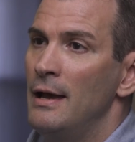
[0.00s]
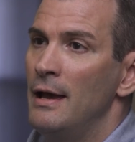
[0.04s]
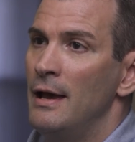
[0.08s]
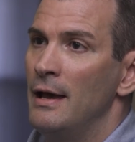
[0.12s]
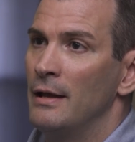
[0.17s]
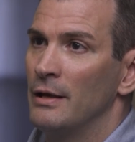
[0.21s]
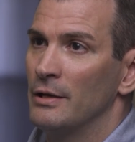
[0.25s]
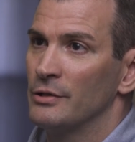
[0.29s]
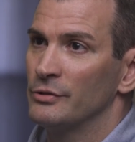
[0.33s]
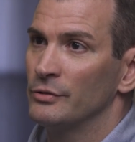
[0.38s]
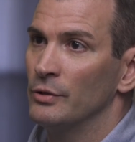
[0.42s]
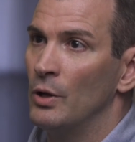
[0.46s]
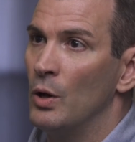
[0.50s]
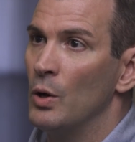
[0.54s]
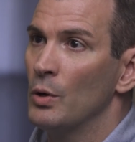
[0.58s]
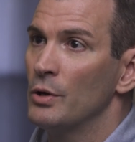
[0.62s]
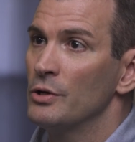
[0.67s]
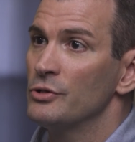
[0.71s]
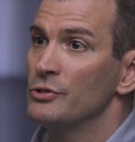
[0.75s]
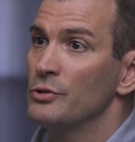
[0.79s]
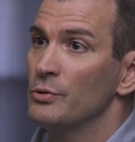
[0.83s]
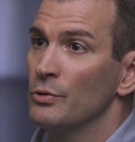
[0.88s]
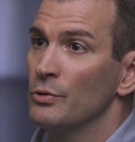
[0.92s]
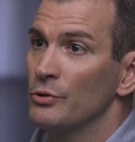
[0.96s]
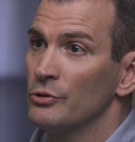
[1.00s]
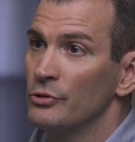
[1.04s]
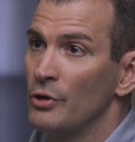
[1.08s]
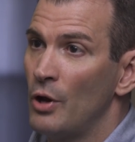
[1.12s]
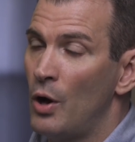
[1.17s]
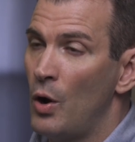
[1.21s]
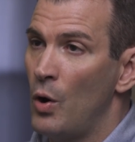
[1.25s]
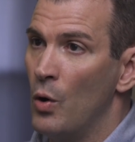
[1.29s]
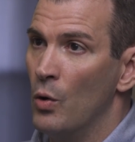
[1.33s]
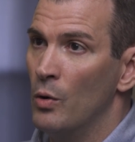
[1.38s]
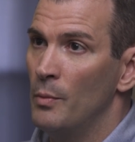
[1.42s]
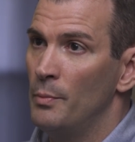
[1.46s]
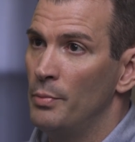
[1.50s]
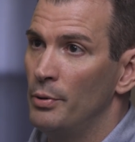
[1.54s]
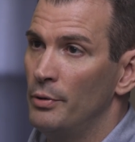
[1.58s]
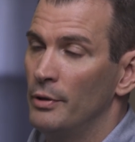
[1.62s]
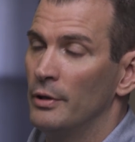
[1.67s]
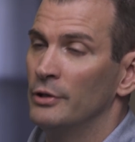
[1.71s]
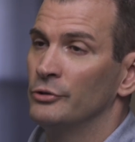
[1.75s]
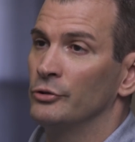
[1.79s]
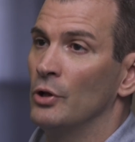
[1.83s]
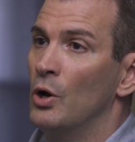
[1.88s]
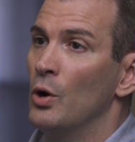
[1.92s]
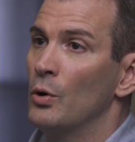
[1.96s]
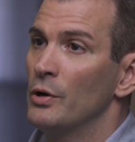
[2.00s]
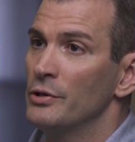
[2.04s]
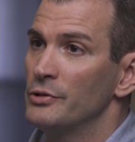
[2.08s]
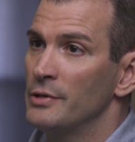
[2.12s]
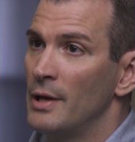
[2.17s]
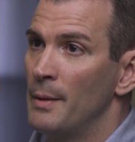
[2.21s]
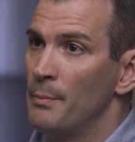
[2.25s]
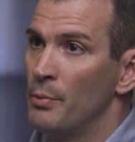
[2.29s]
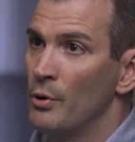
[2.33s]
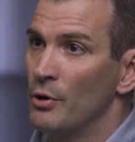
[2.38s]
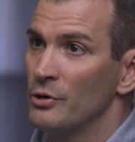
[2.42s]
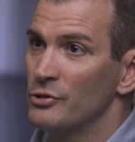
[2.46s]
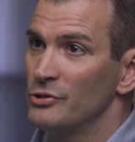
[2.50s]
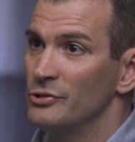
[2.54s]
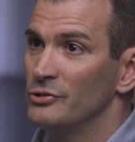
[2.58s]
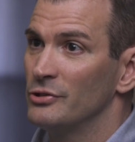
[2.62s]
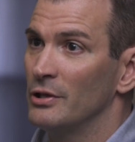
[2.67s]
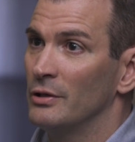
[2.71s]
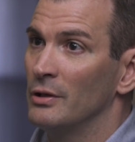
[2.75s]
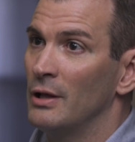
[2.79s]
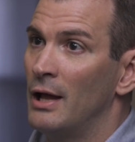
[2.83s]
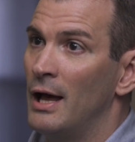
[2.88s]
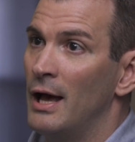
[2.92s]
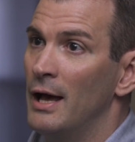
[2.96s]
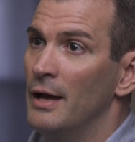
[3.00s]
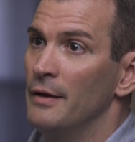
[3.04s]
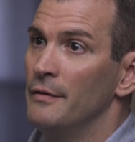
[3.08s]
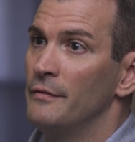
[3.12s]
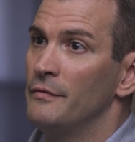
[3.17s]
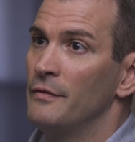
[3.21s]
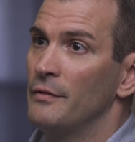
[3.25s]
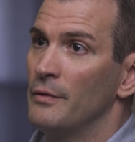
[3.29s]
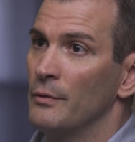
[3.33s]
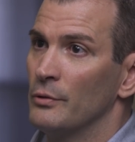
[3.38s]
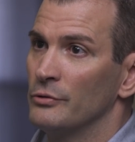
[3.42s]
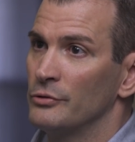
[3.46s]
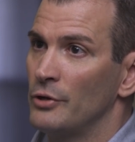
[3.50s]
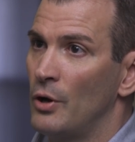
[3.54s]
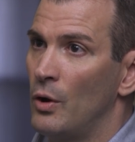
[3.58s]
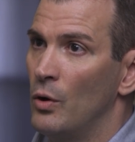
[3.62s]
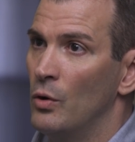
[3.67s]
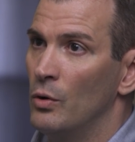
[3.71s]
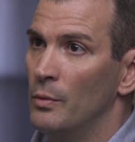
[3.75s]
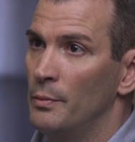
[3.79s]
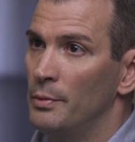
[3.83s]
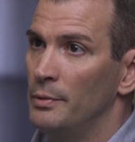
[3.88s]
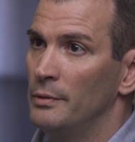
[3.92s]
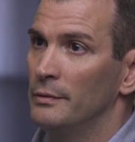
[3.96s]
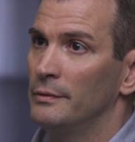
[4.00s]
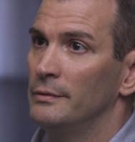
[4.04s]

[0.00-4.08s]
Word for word: And as long as there's hope, as long as that person's alive, there's hope.